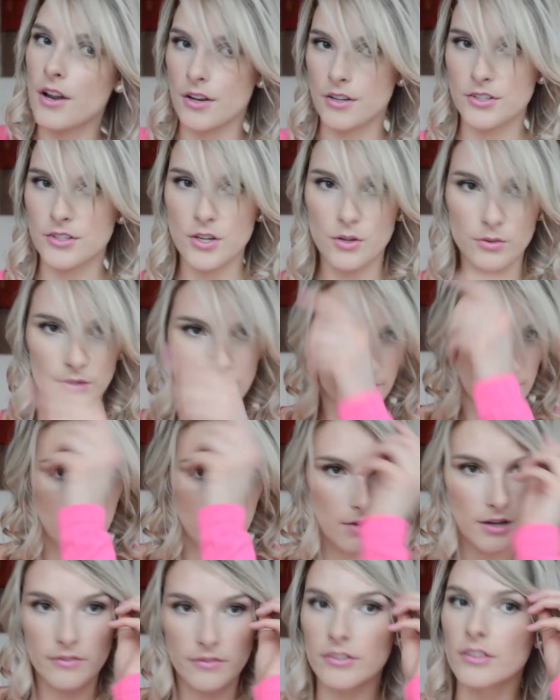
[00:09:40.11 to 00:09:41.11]
don't leave
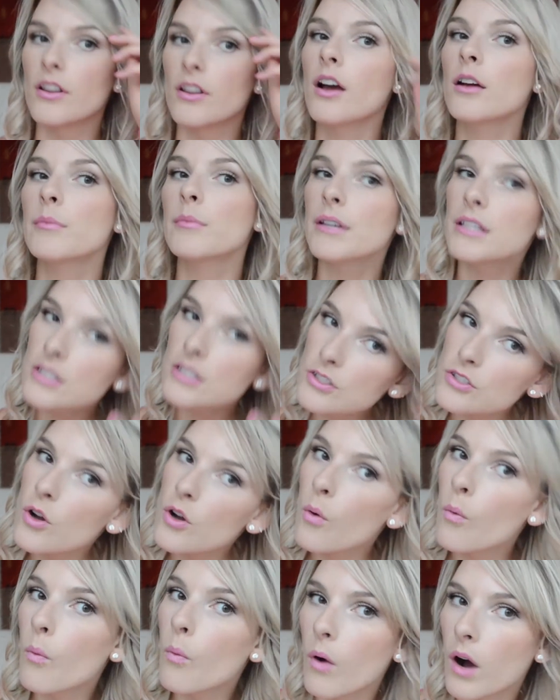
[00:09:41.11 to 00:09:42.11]
them on for long, because you
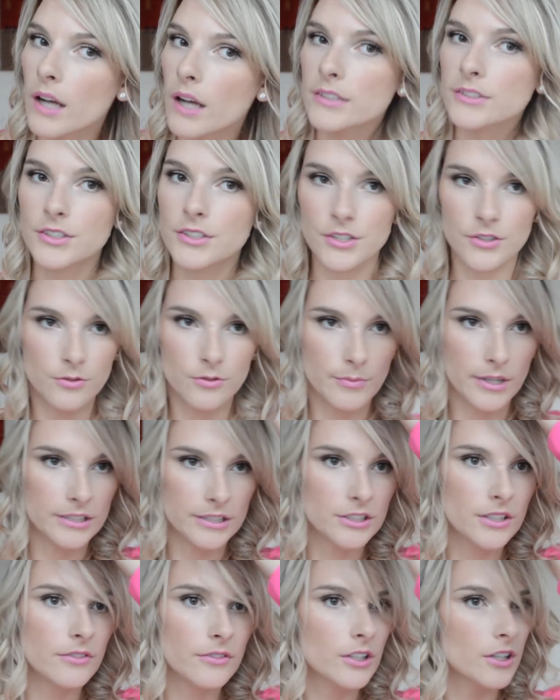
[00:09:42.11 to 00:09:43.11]
don't want too
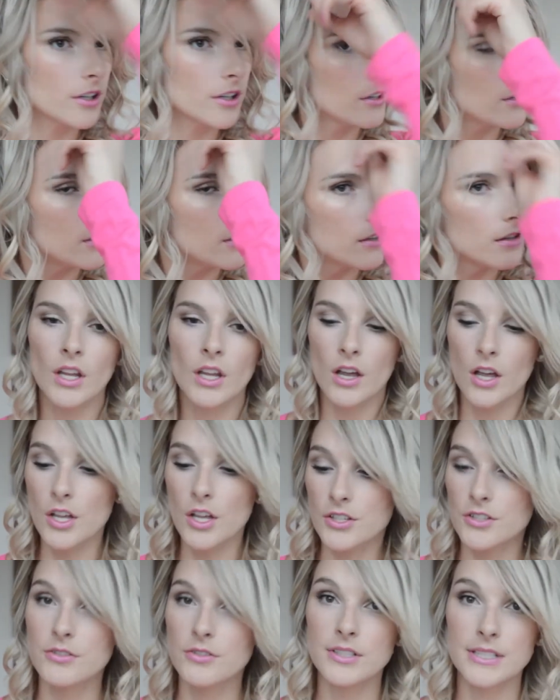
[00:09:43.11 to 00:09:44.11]
much of a curl.
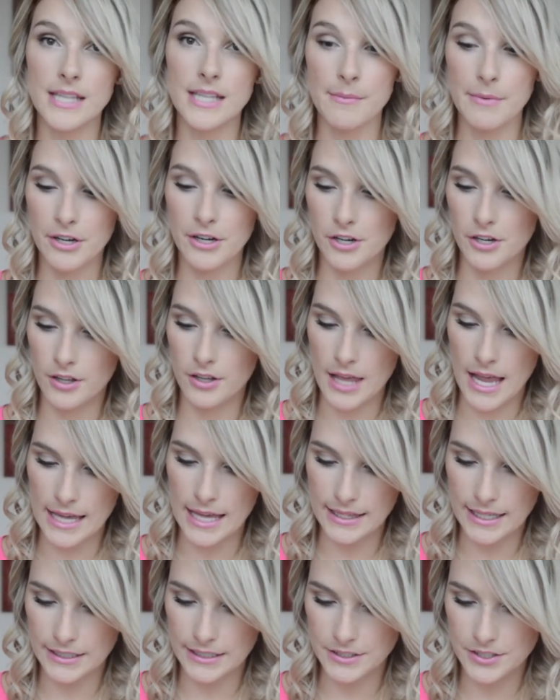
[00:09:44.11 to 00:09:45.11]
So to set my curl, I
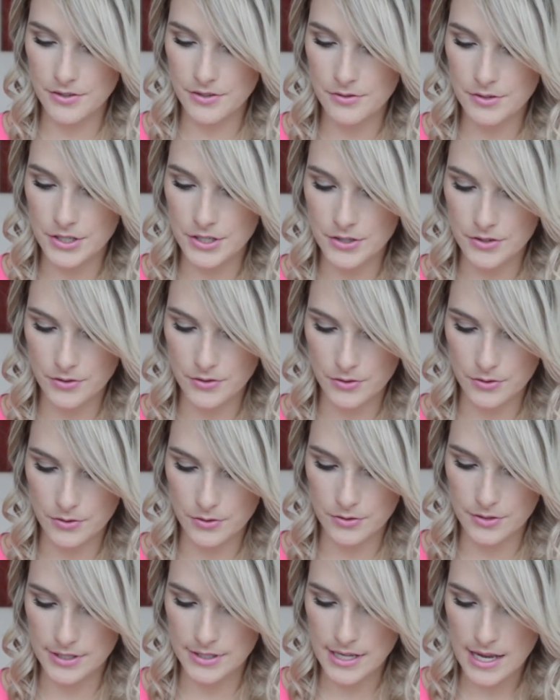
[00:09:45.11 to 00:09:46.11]
like to
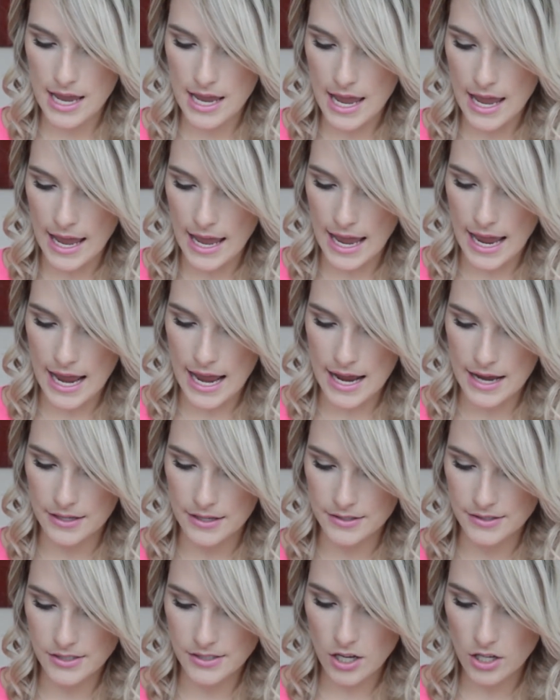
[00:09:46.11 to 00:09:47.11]
use a
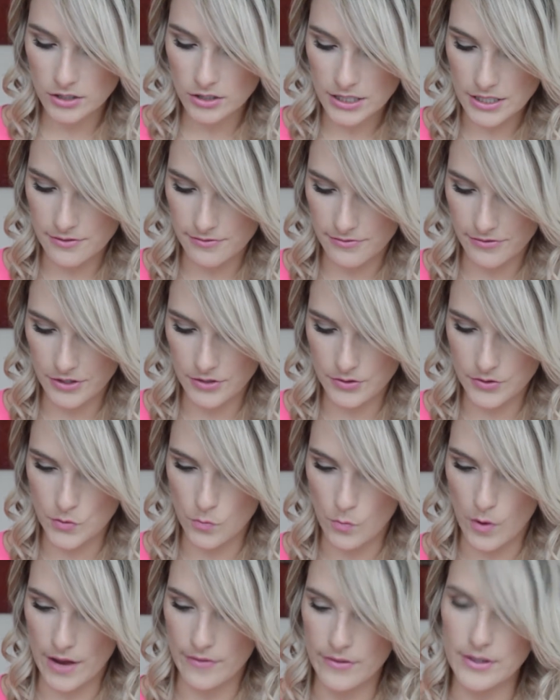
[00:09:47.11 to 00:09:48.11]
salt infused
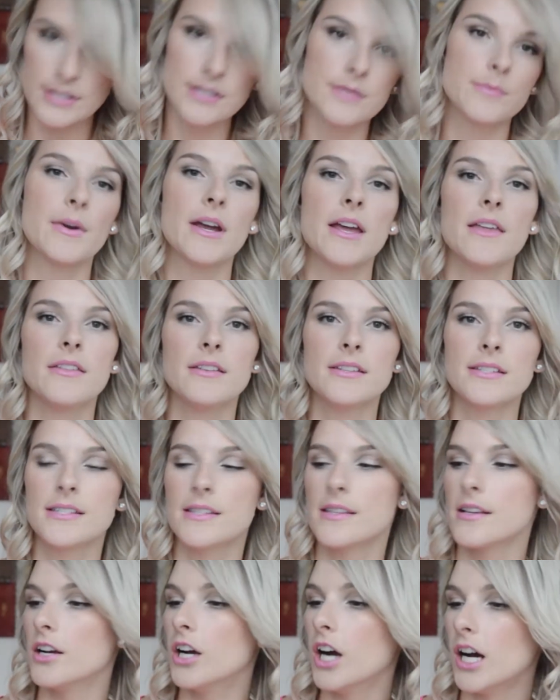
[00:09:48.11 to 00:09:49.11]
waving spray. This is
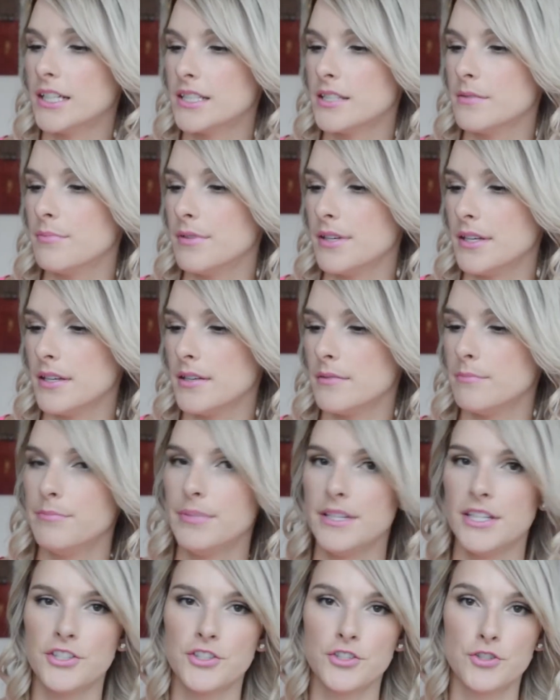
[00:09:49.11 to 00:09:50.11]
the Got to Be
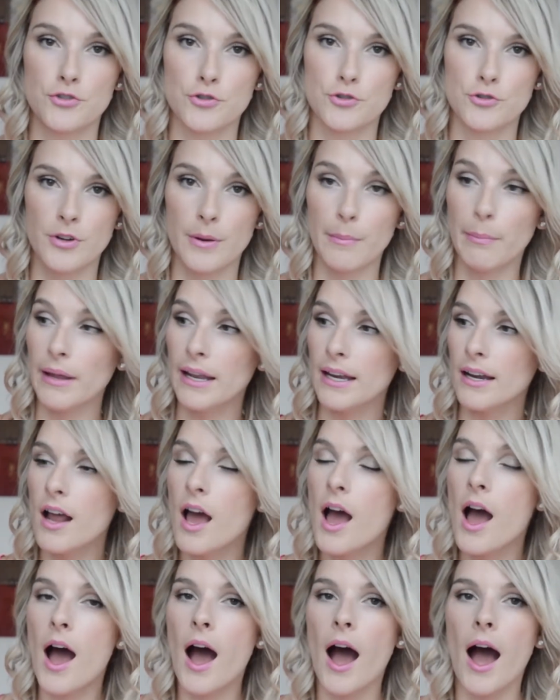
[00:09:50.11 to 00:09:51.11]
Beach Trippin'.
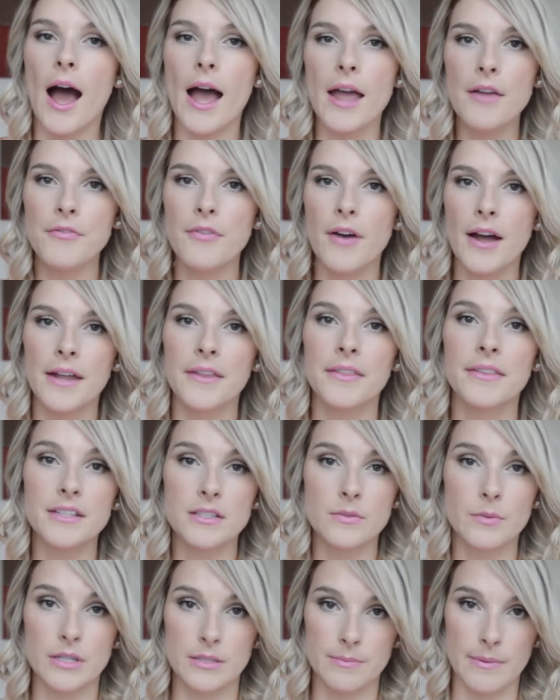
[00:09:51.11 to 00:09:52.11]
I find
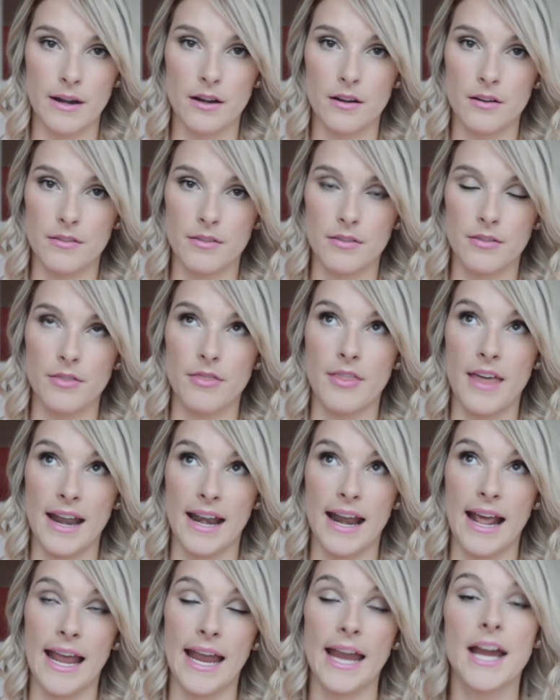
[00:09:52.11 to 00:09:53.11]
this works better than
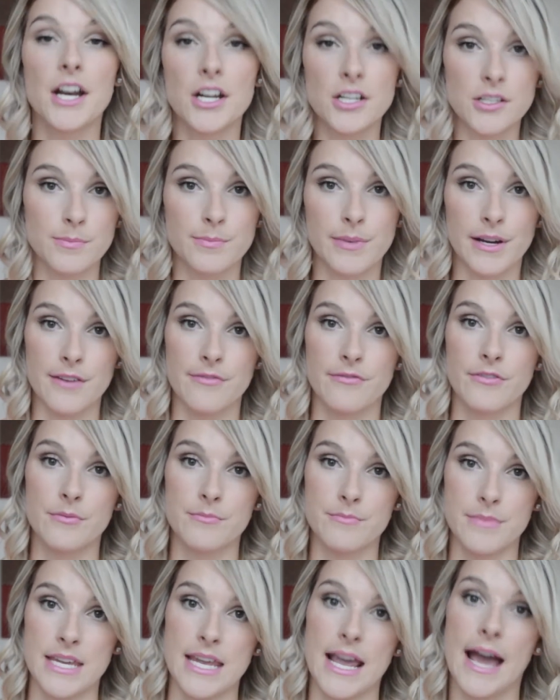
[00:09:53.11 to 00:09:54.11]
a hairspray for
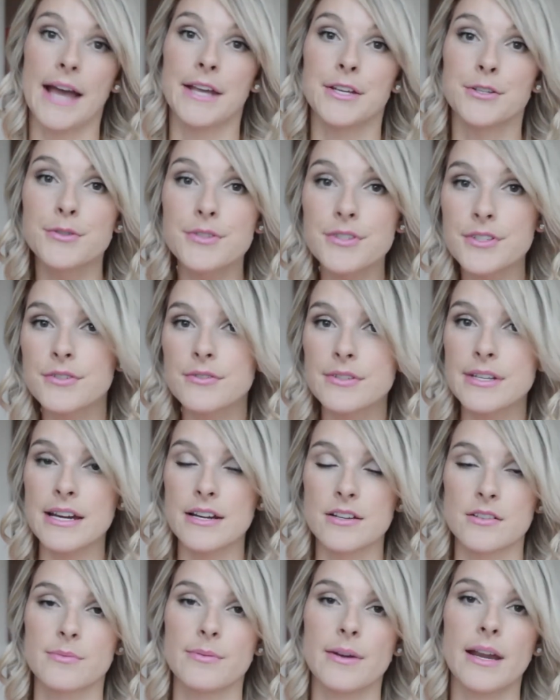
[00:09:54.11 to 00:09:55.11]
me. I used to use
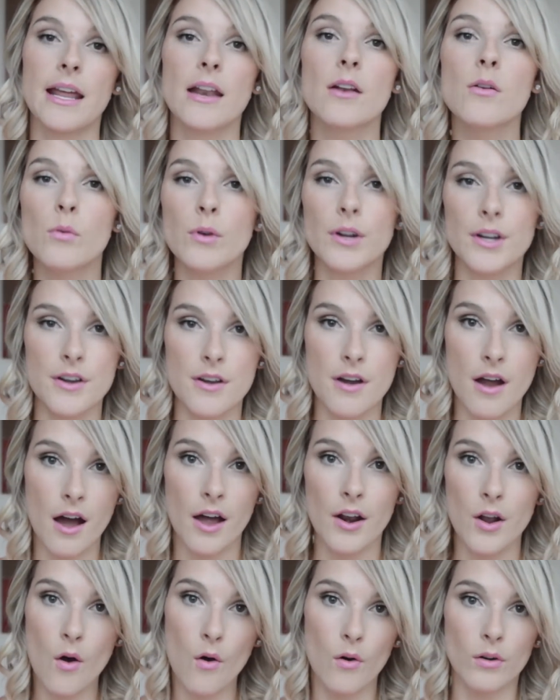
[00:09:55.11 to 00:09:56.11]
hairspray and it would
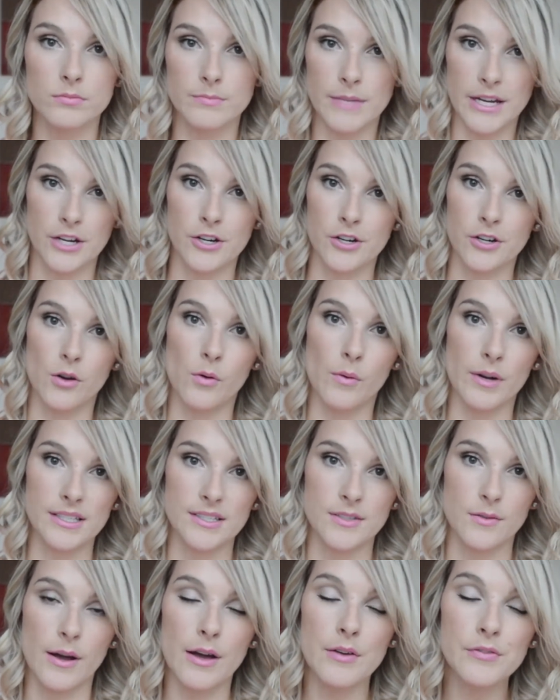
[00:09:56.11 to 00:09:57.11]
not hold my curl
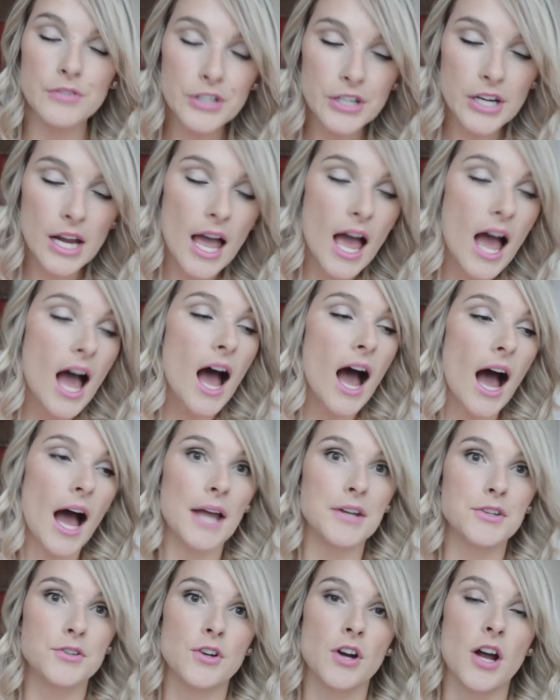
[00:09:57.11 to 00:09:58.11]
whatsoever.
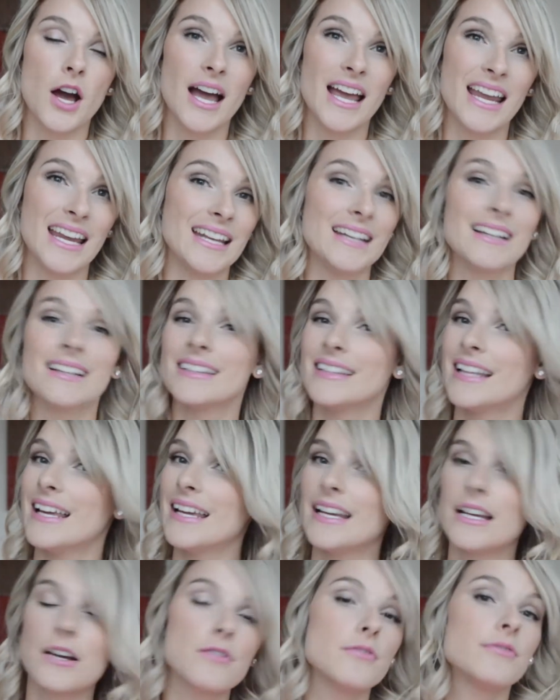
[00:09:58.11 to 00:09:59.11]
I tried
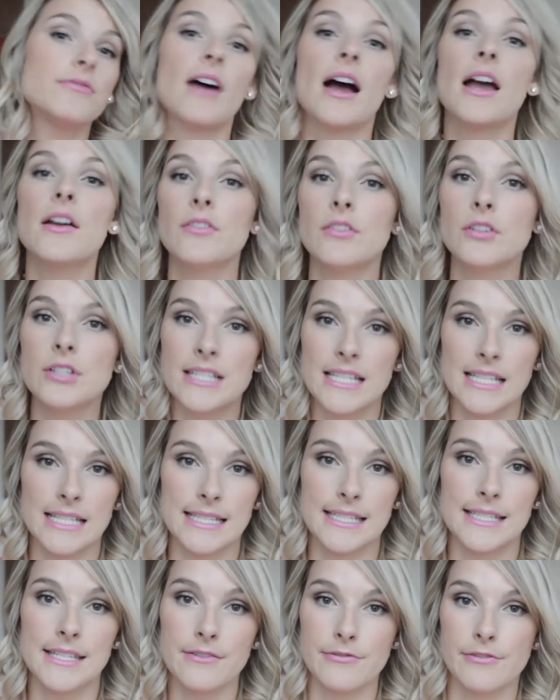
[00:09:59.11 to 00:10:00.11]
like 5 or 6
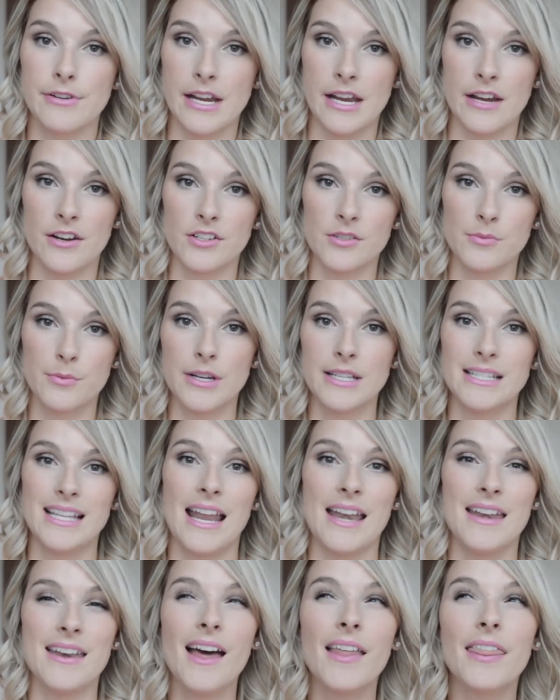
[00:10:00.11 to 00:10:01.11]
different hairsprays
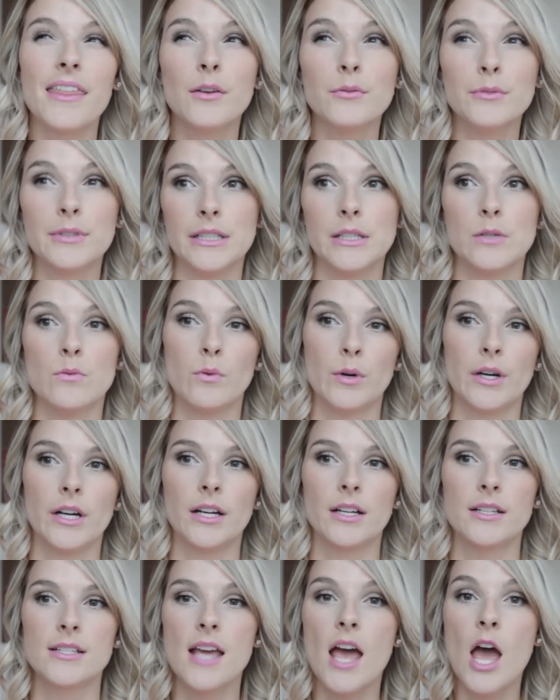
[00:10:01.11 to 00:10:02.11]
and nothing really
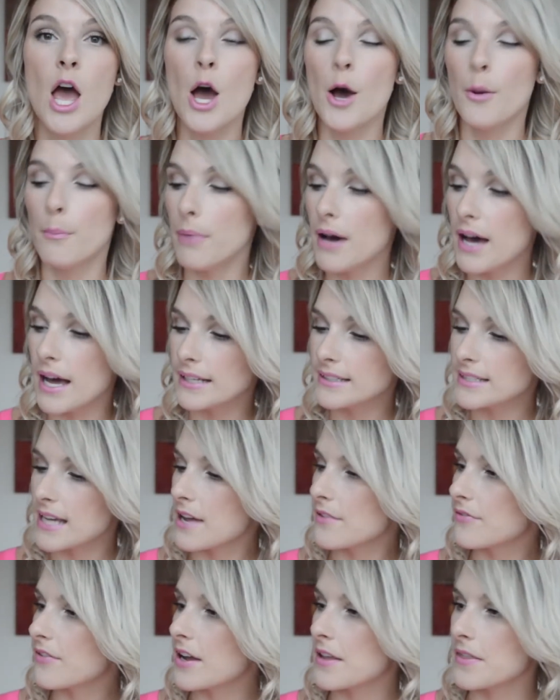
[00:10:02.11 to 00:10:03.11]
worked. But I
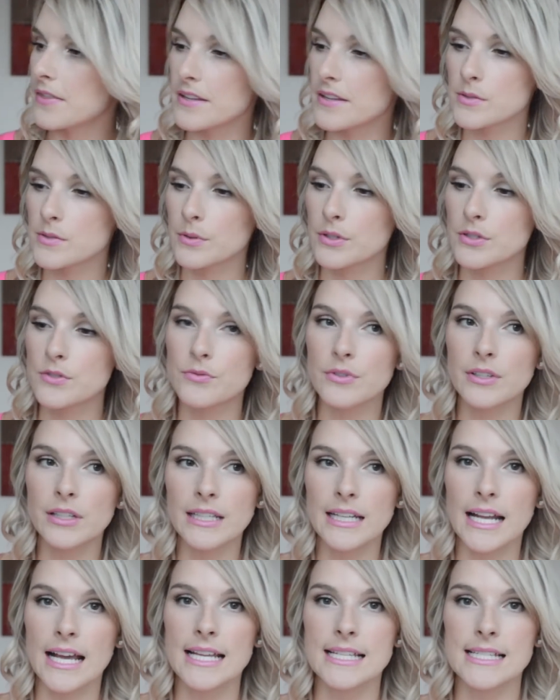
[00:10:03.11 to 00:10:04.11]
find works
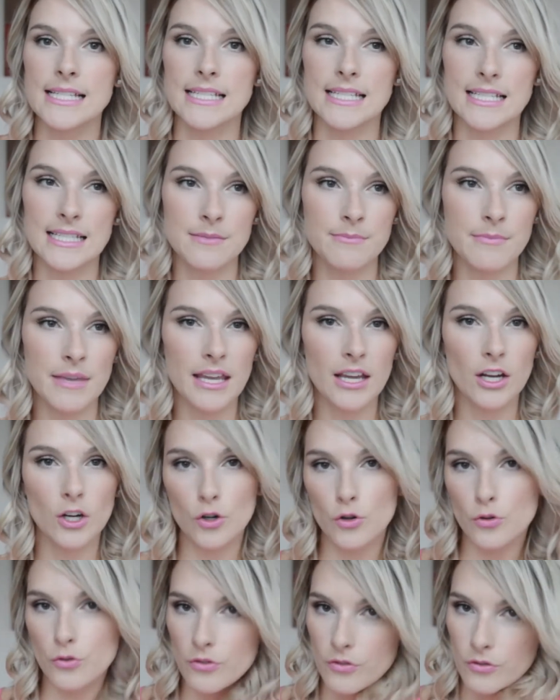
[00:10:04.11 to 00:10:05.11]
really nice. It doesn't make it
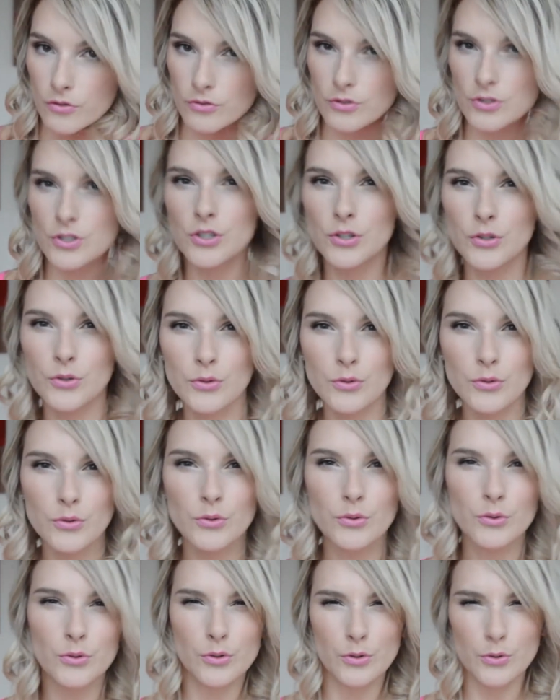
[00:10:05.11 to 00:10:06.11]

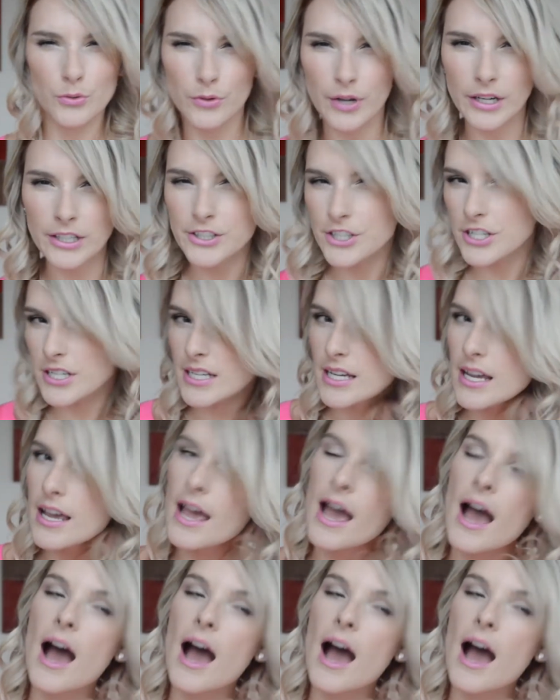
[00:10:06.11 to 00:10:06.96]
too crunchy,